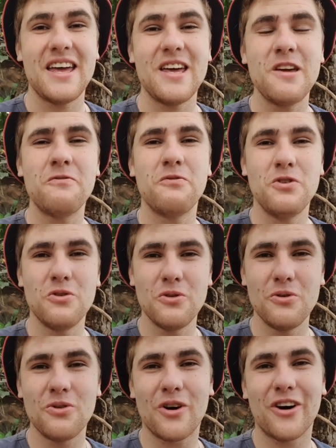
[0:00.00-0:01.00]
If
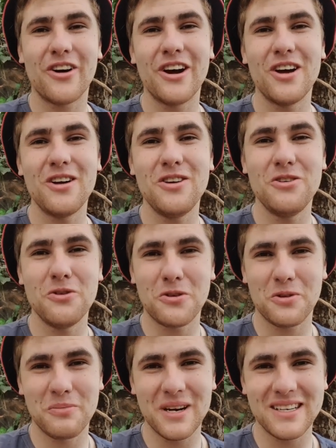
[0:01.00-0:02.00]
you are a
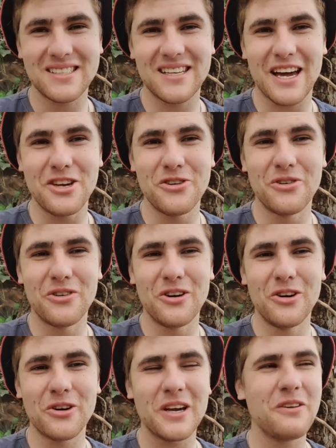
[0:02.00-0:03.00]
youth minister and you're
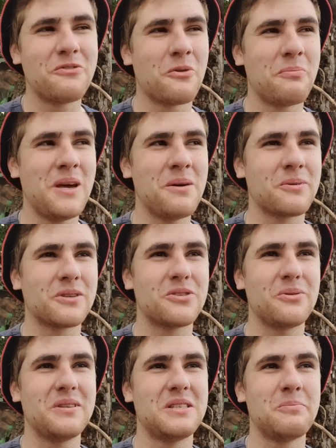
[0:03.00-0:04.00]
looking for people
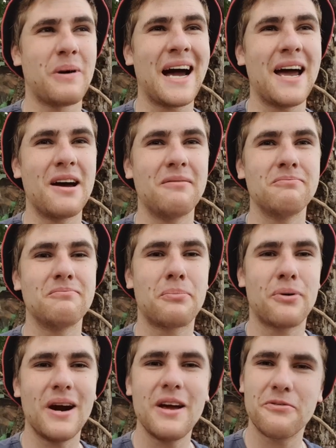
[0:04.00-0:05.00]
to inspire,
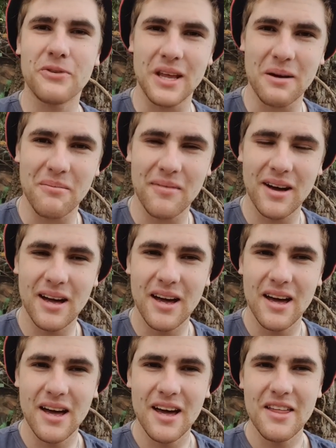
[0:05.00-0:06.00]
pray for them.
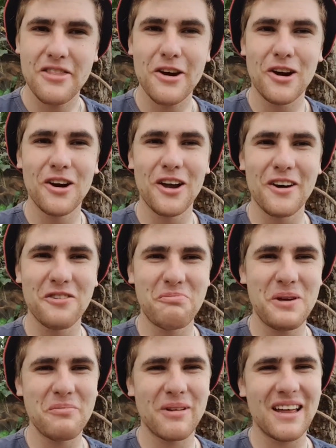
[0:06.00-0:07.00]
There are a lot of
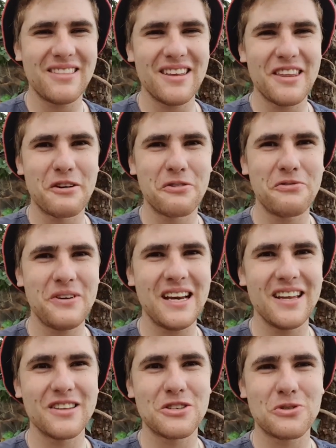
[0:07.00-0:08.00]
people out there that are
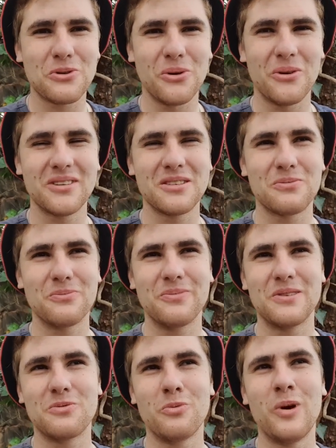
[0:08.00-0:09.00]
feeling this call,
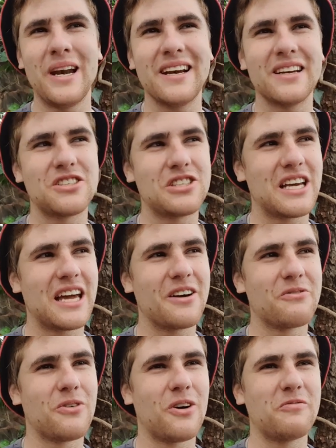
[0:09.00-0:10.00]
this willingness to get
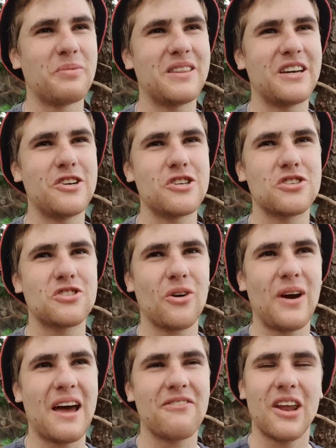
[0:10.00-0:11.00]
involved, but they just
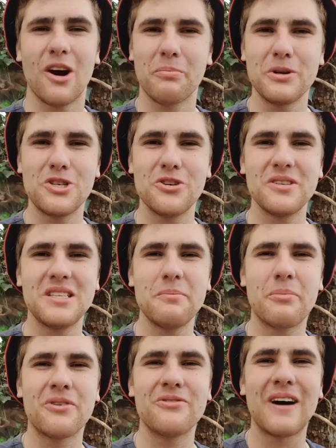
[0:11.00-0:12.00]
don't have that opportunity.
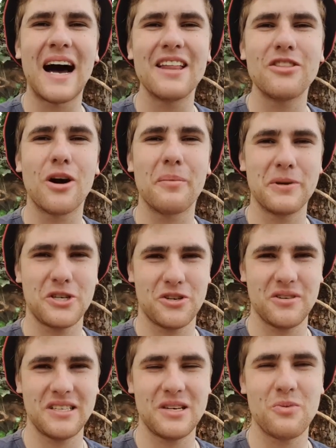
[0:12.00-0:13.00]
Provide the
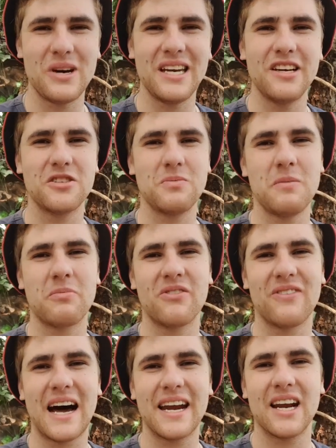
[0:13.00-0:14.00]
opportunity. We need to be
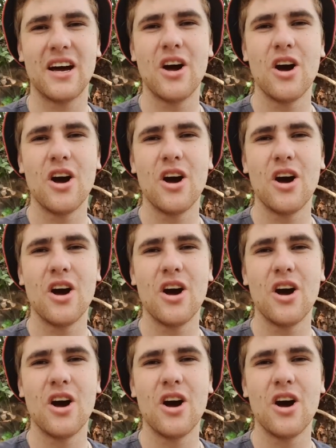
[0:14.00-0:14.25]
providing